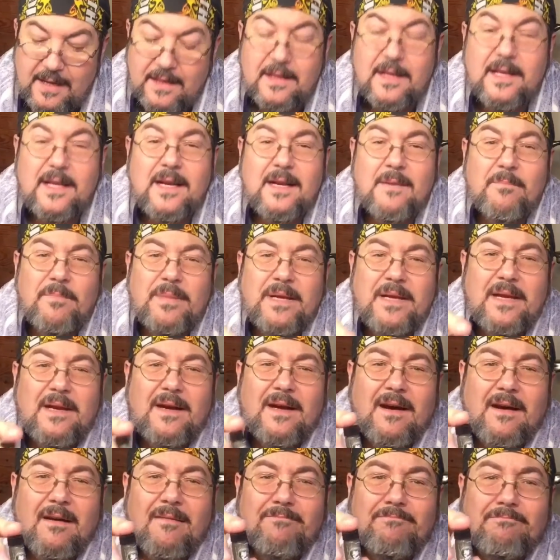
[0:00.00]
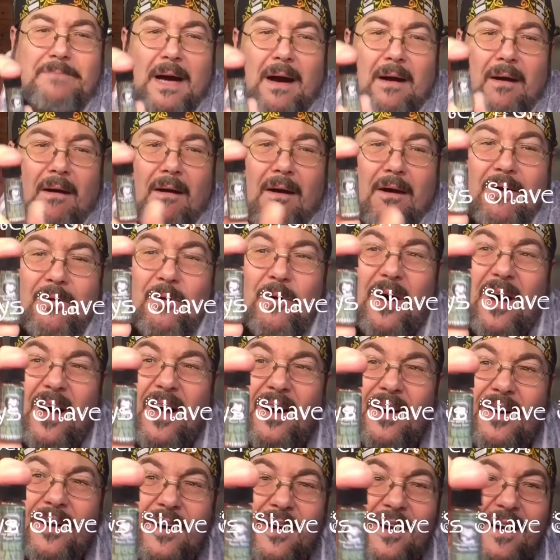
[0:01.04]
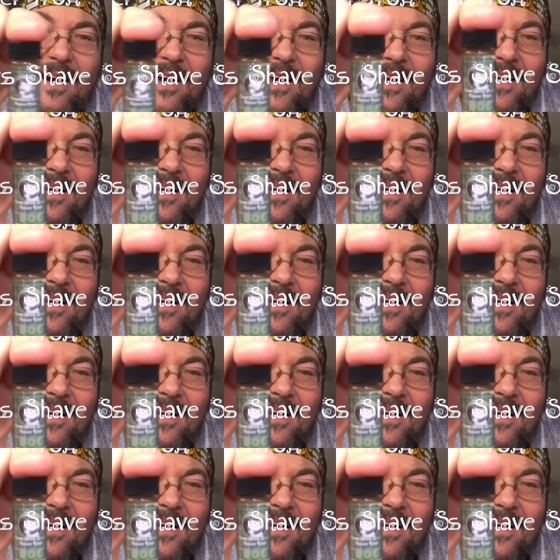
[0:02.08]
little bit of bog water.